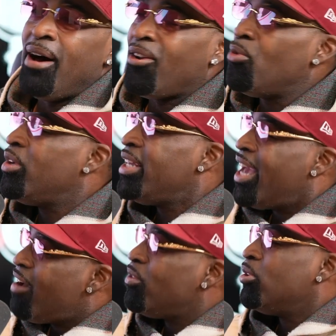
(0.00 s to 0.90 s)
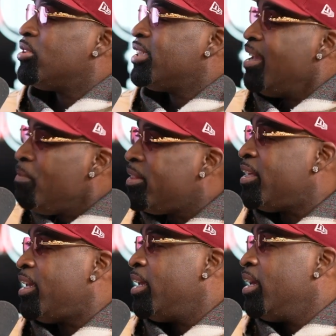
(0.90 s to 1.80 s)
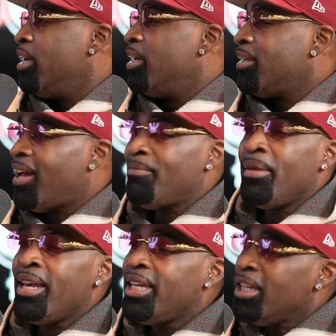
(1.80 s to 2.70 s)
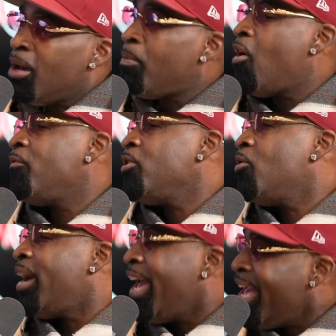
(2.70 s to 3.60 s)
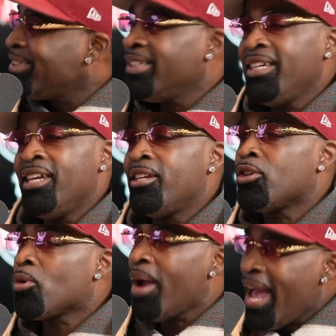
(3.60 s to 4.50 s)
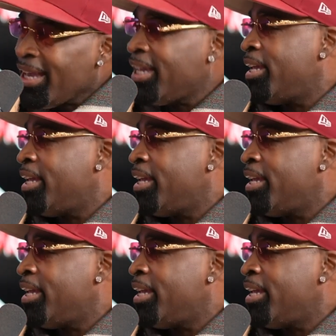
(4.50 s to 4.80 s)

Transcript: I don't really have no sympathy. Like, man, get up off your ass and get it cracking.